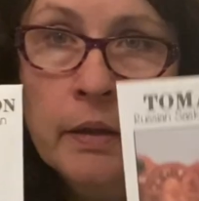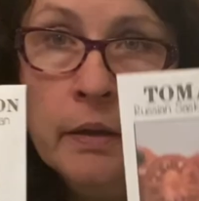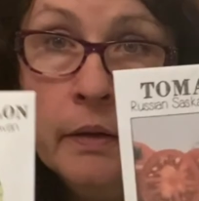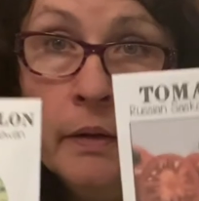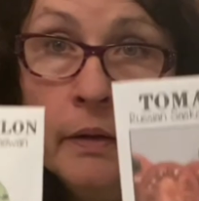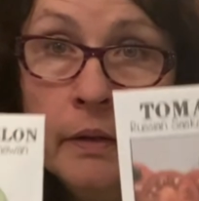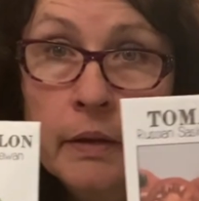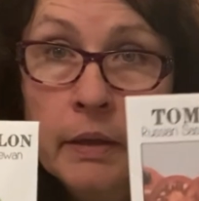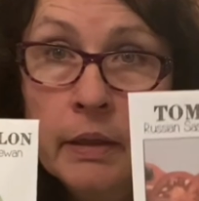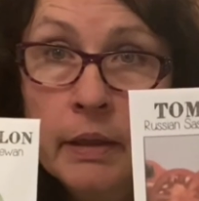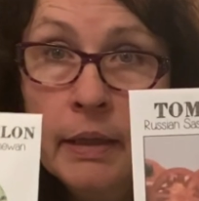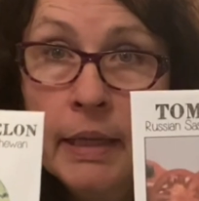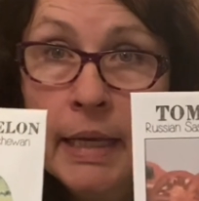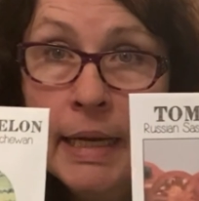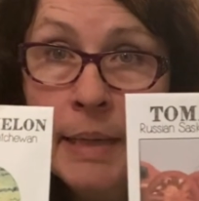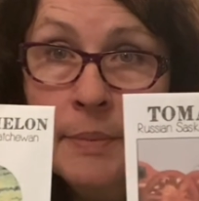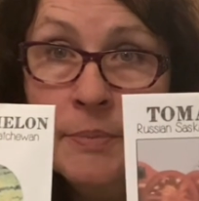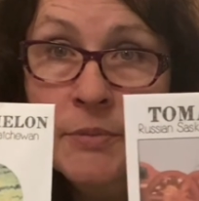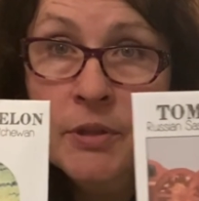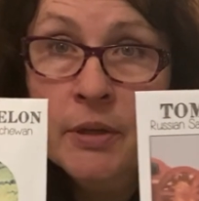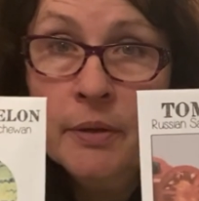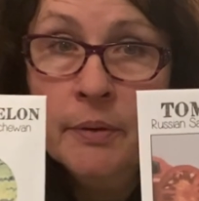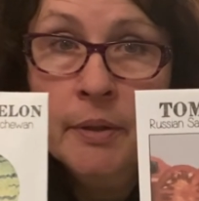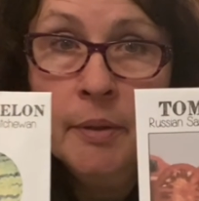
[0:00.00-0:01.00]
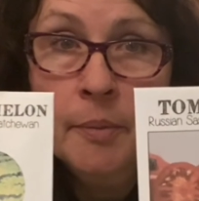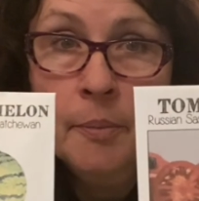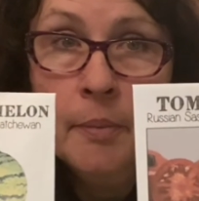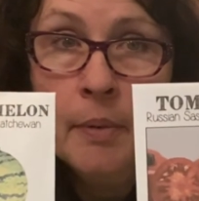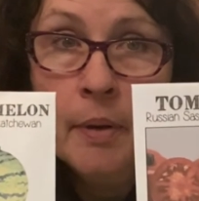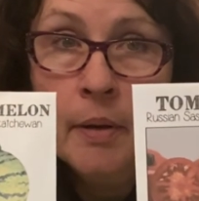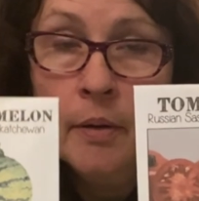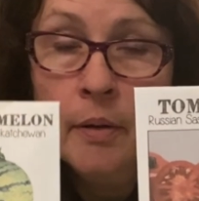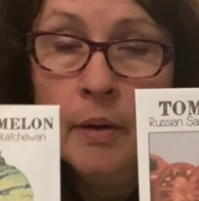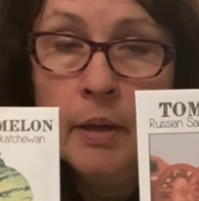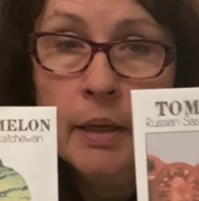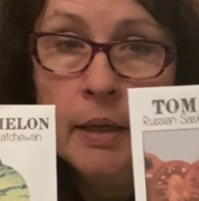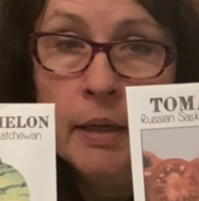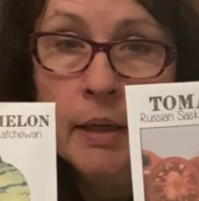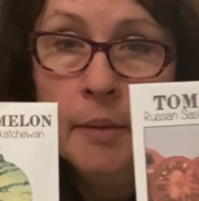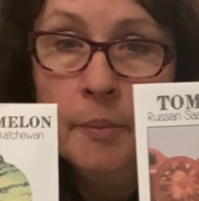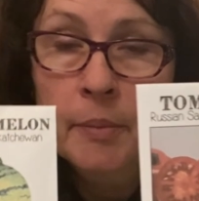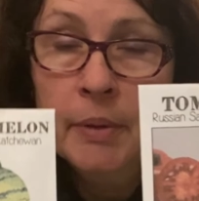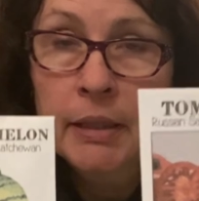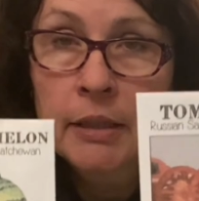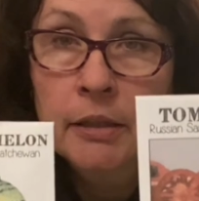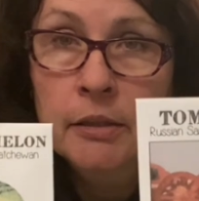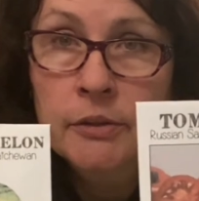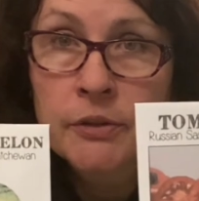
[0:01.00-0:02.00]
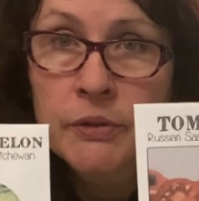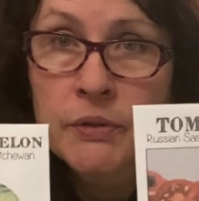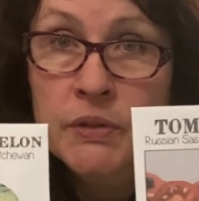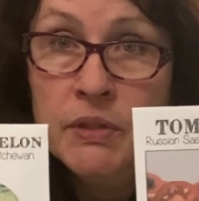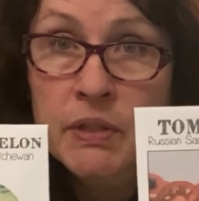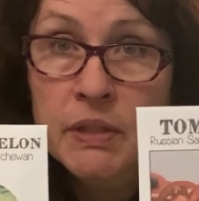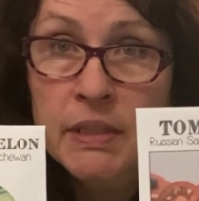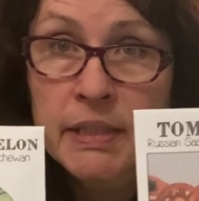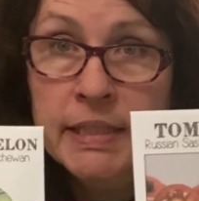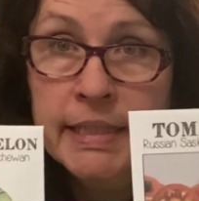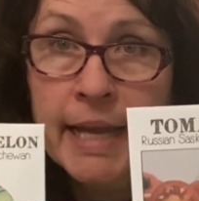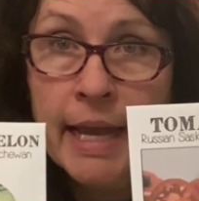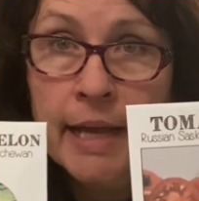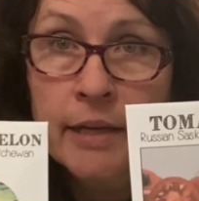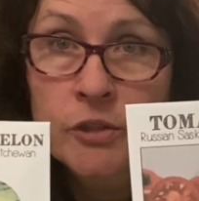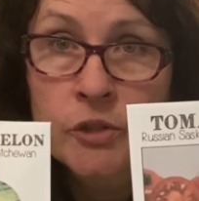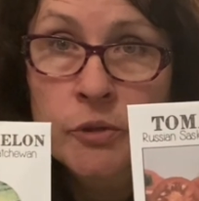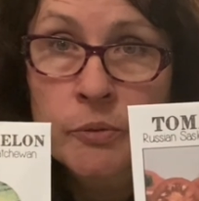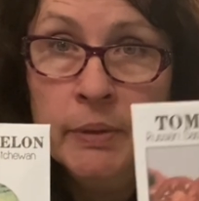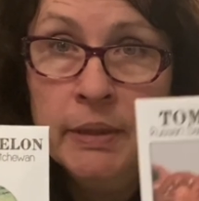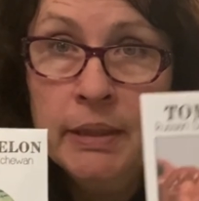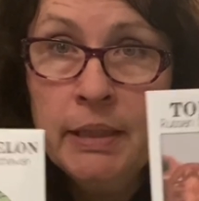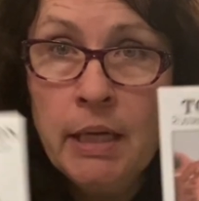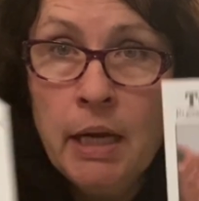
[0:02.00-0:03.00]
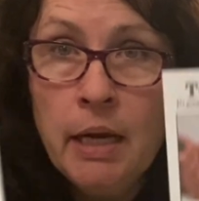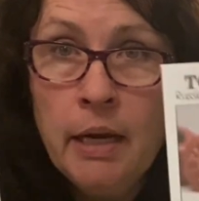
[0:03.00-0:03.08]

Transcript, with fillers: the names on them include Saskatchewan,